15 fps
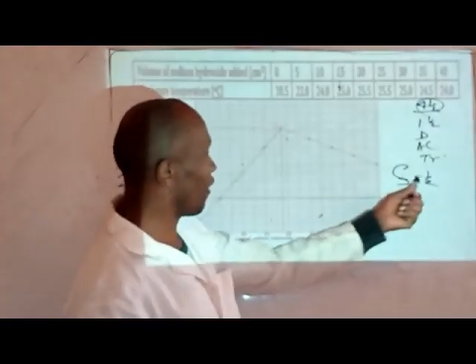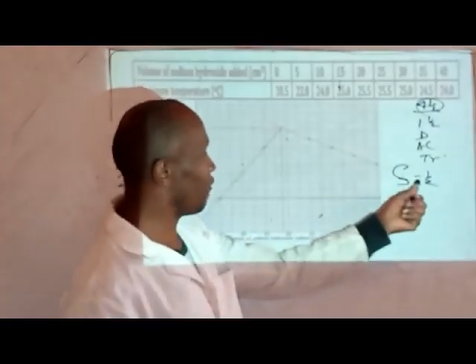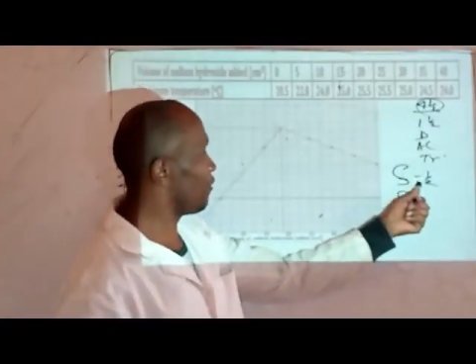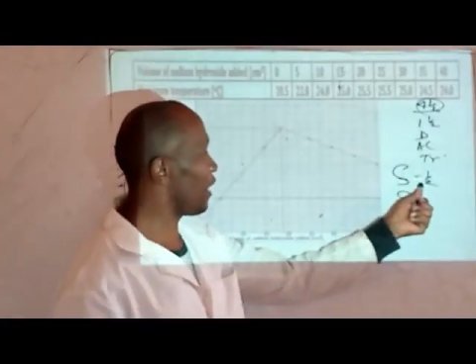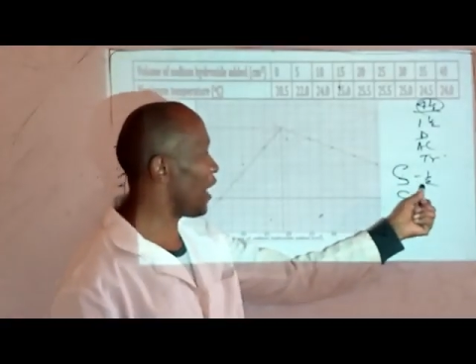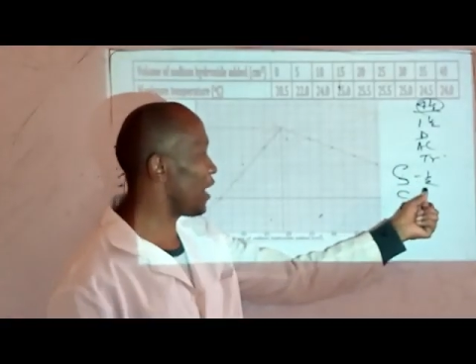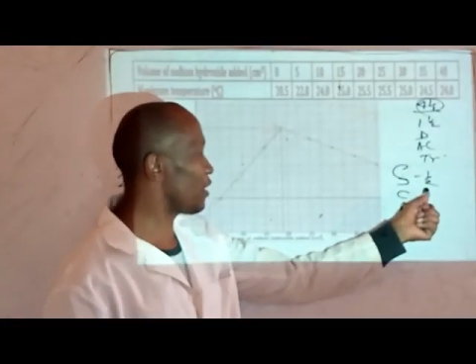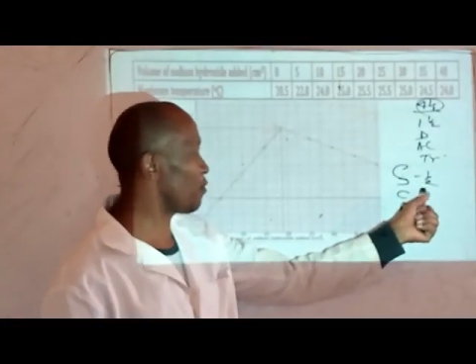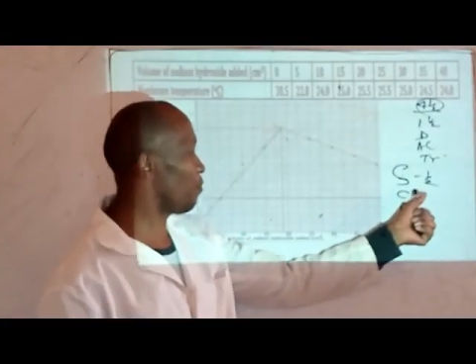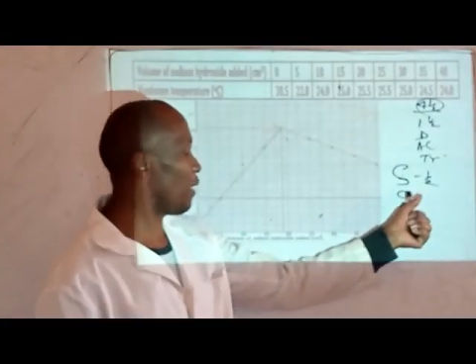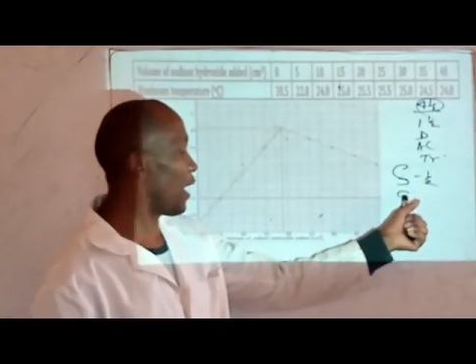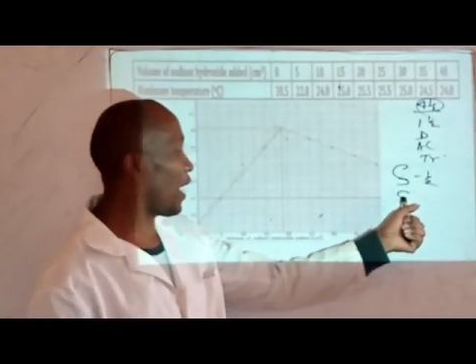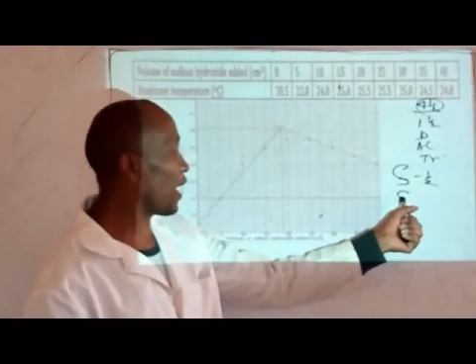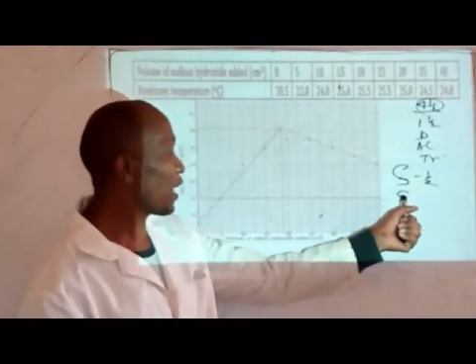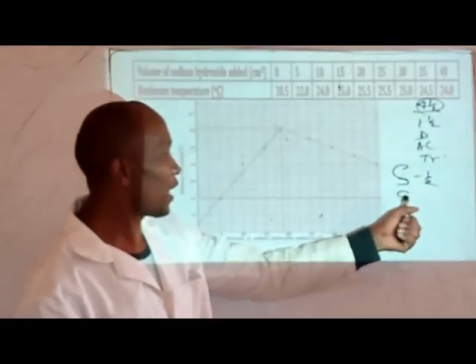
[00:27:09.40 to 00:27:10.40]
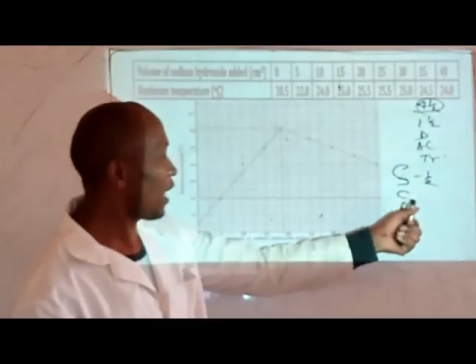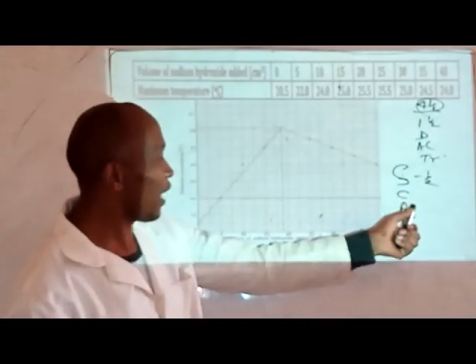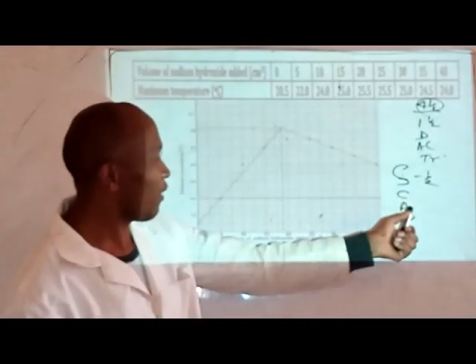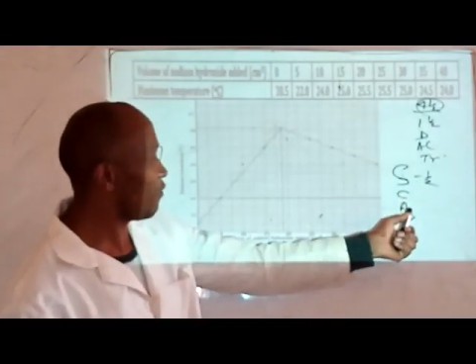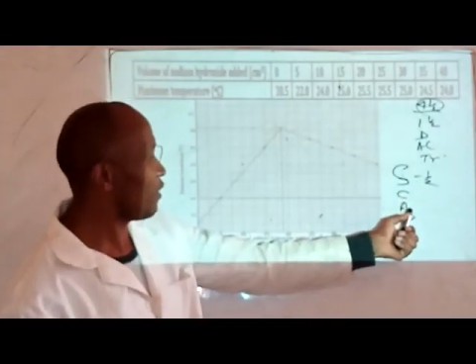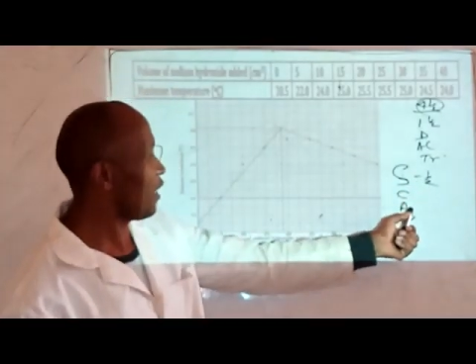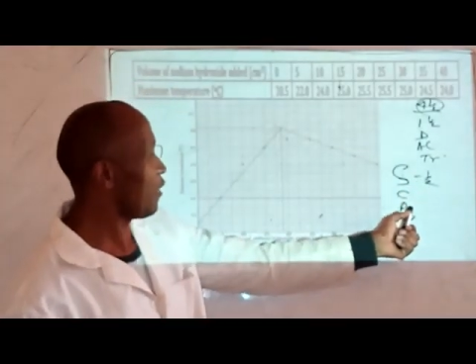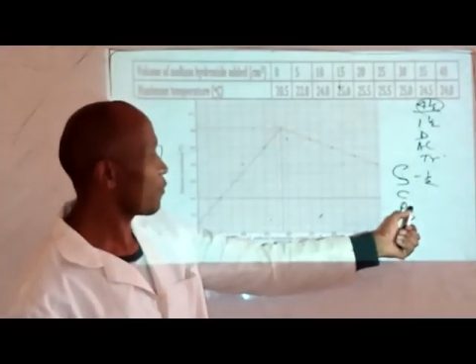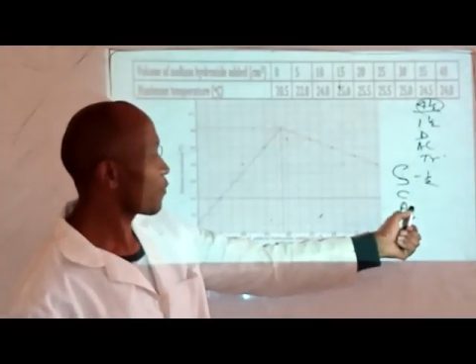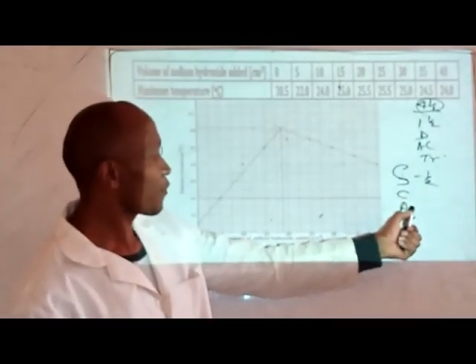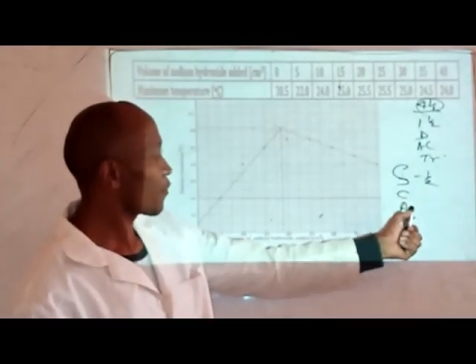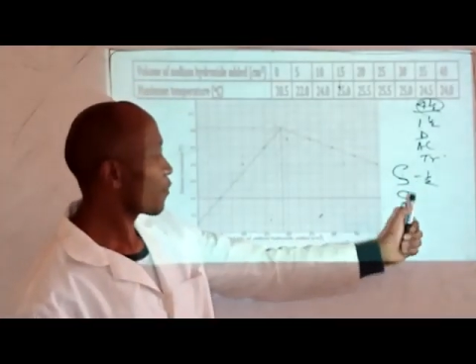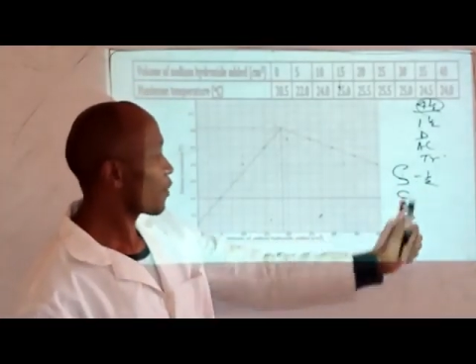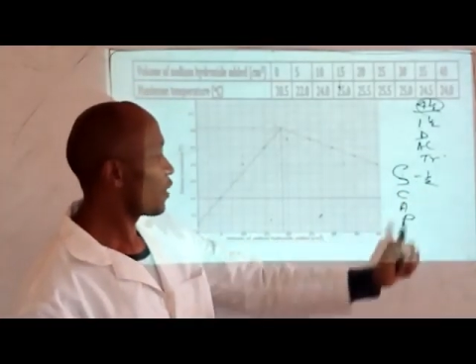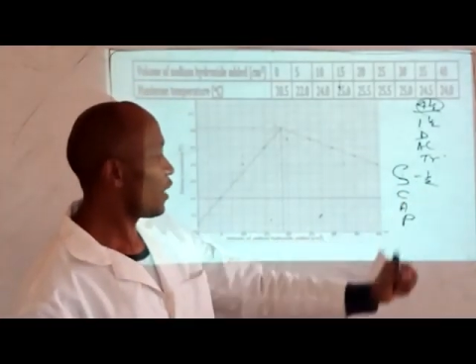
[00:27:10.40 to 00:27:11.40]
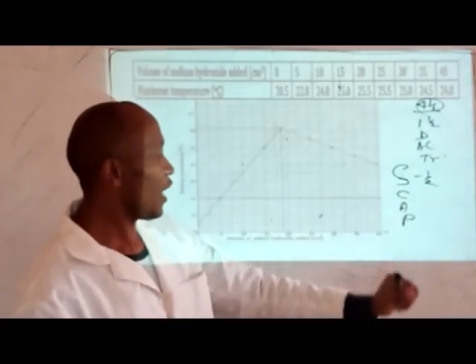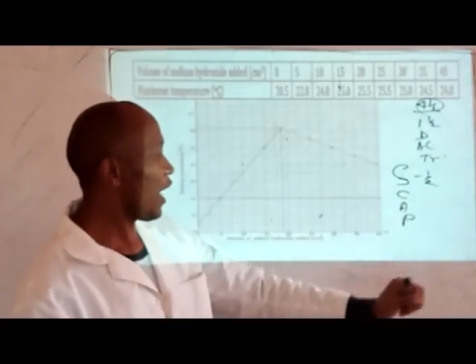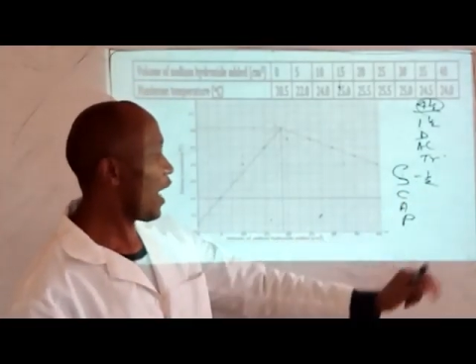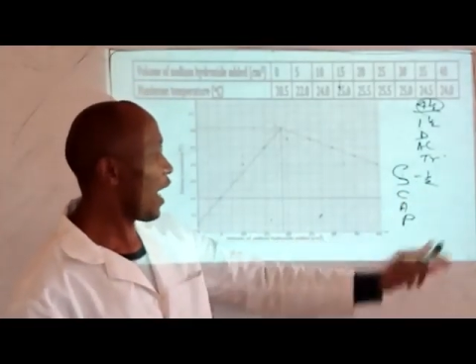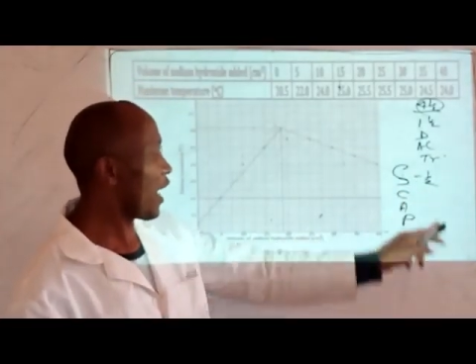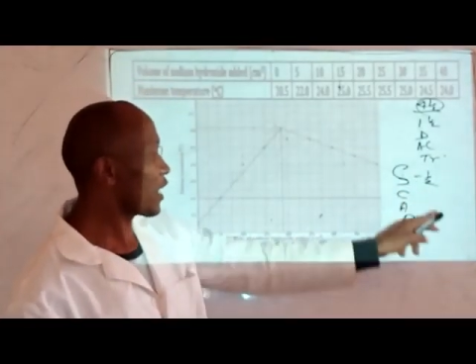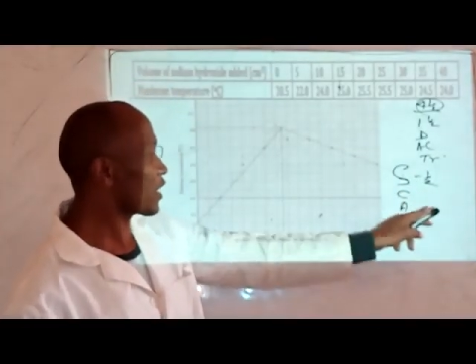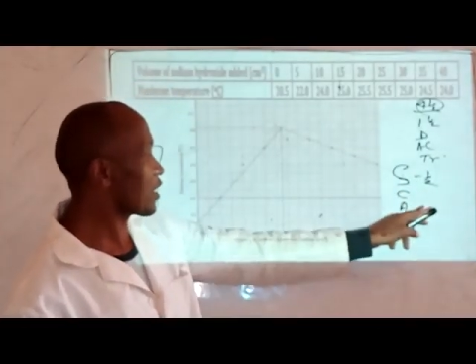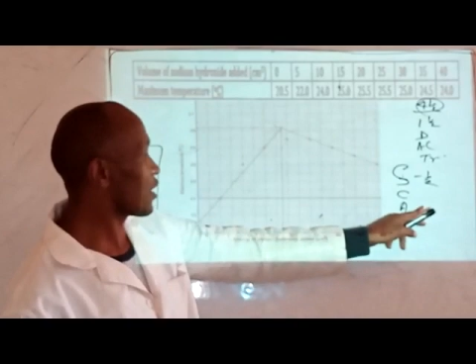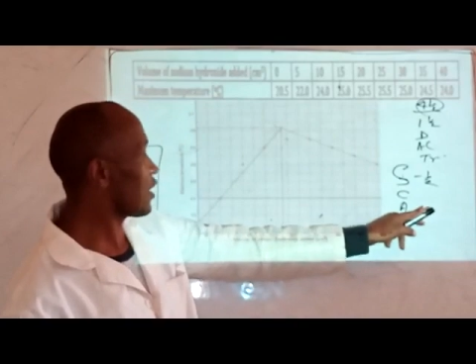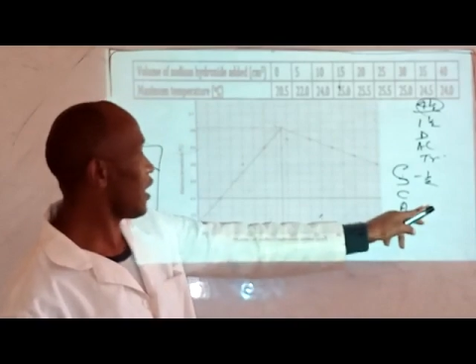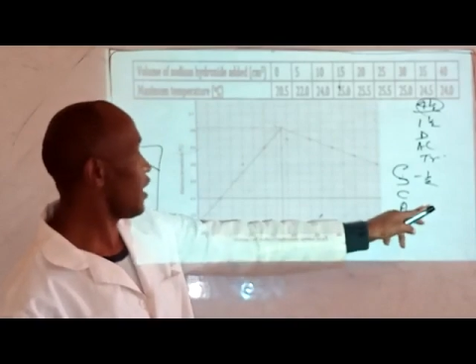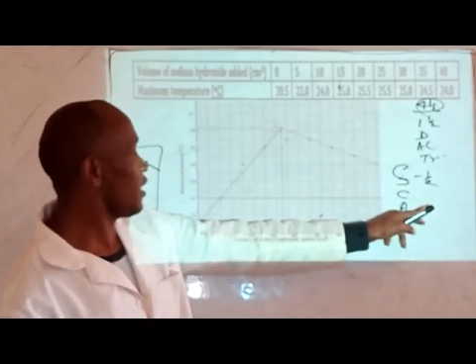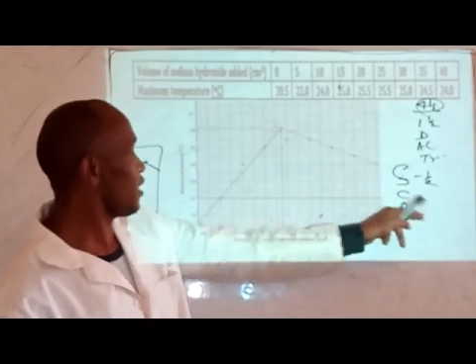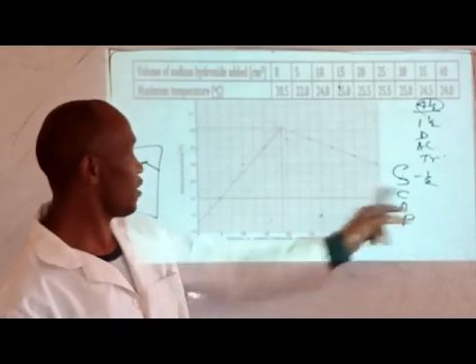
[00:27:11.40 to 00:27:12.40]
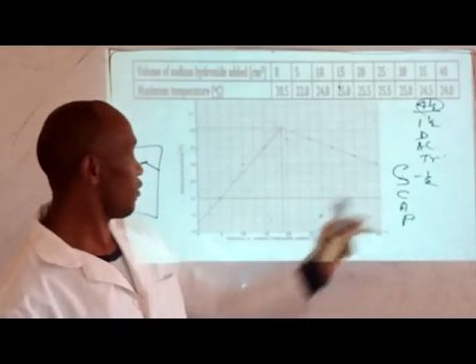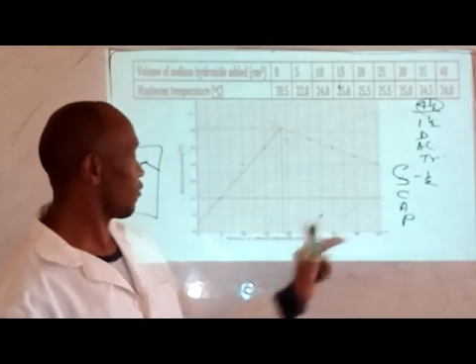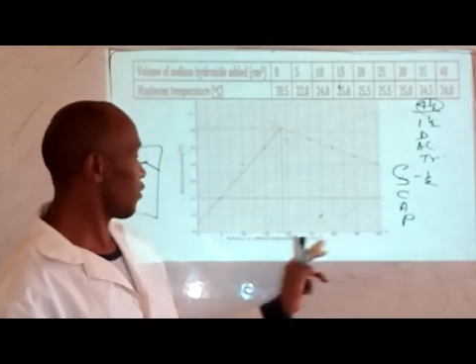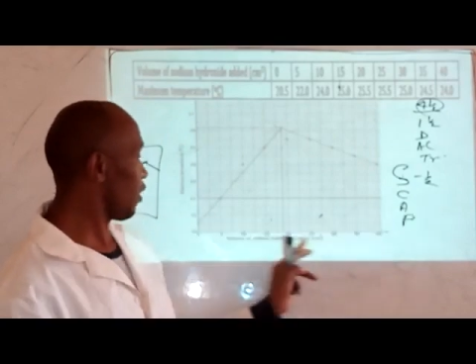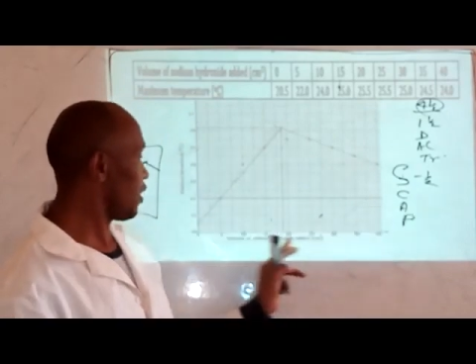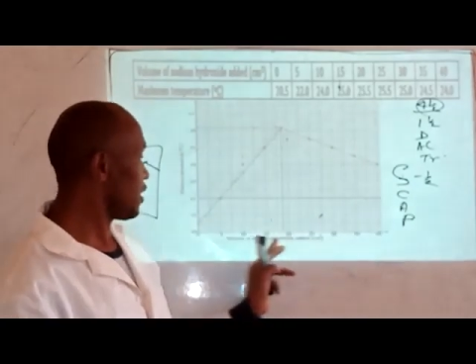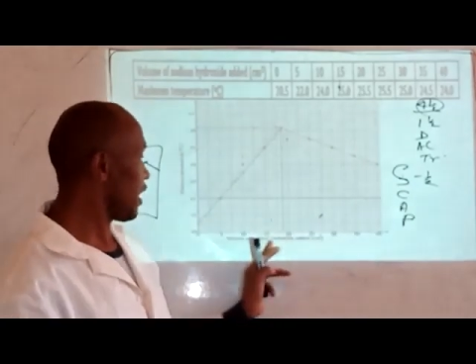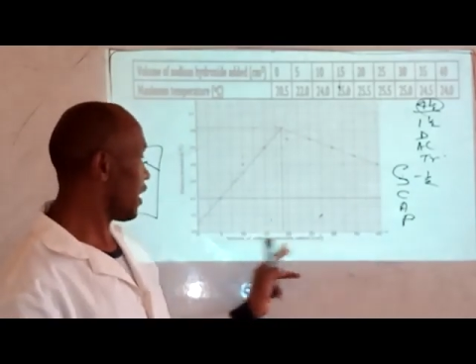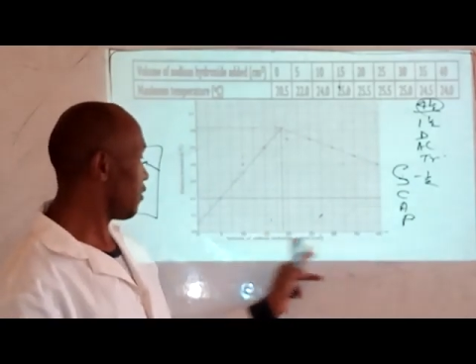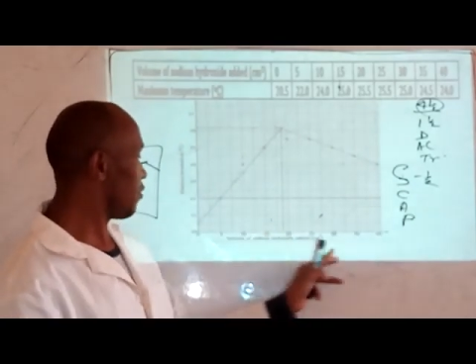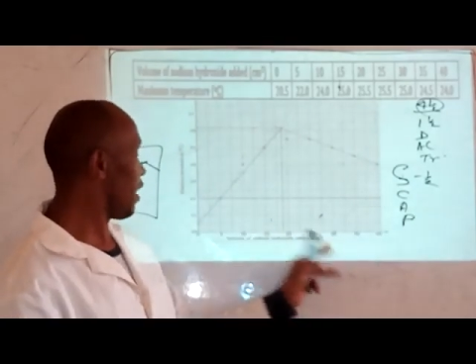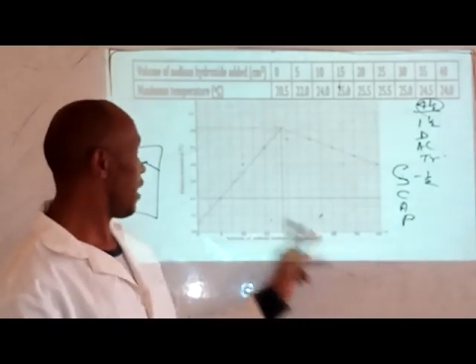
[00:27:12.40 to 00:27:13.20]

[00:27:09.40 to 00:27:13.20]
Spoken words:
have that mark, I have the axis. Of course, I